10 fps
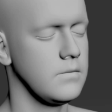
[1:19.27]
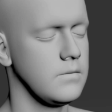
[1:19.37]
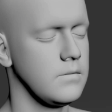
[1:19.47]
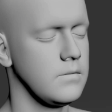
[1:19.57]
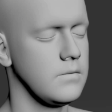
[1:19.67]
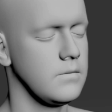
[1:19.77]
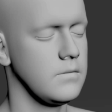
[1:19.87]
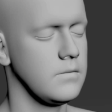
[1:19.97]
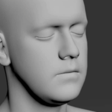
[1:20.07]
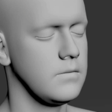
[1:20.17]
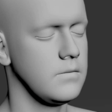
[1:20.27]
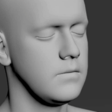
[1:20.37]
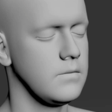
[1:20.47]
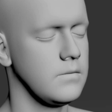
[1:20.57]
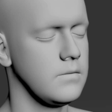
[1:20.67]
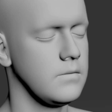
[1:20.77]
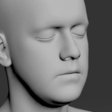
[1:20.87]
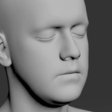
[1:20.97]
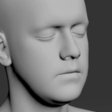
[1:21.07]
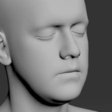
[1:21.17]

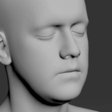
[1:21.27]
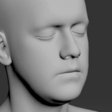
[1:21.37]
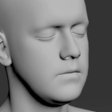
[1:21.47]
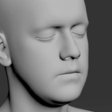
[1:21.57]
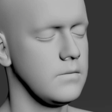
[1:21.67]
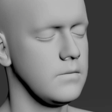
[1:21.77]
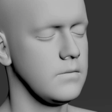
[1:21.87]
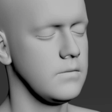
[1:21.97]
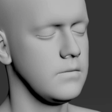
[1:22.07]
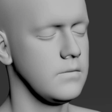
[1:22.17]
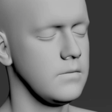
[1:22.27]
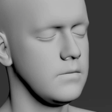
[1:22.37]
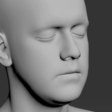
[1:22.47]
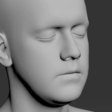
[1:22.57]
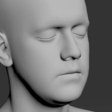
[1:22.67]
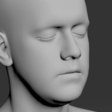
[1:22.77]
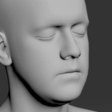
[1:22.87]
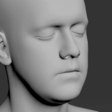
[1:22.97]
Nothing is said.